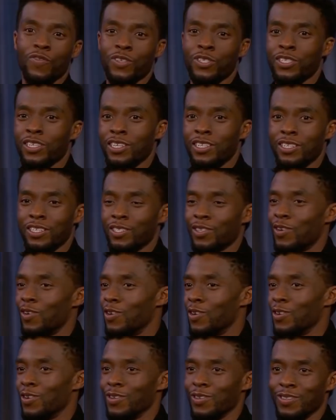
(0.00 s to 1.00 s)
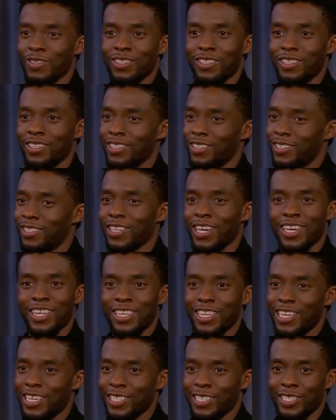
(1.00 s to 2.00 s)
All of a sudden, it's all
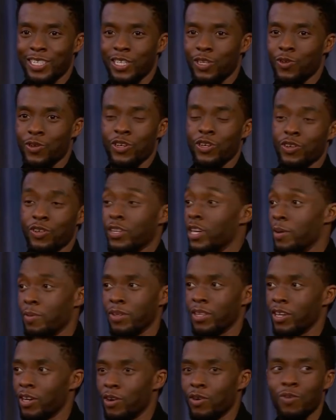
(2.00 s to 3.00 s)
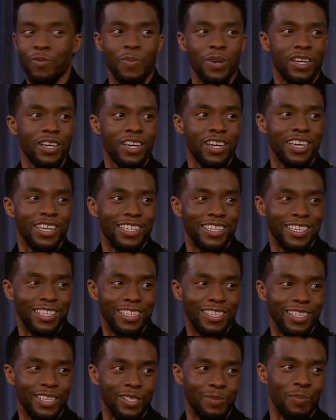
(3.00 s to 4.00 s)
Chinese, and then you hear your name, you're like, oh, my
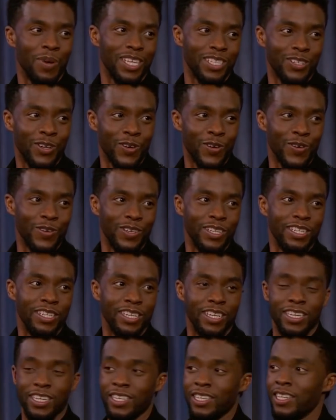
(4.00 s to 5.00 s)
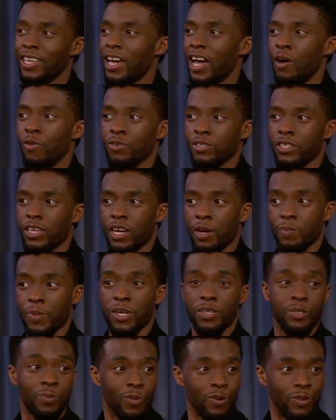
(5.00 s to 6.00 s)
God, it's my turn. And then I was like,
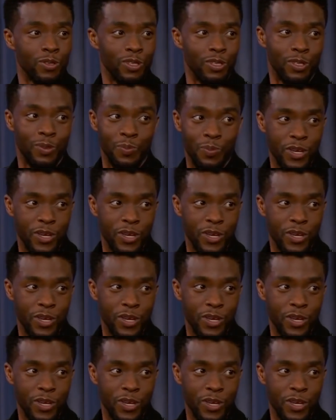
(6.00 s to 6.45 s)
I'm not supposed to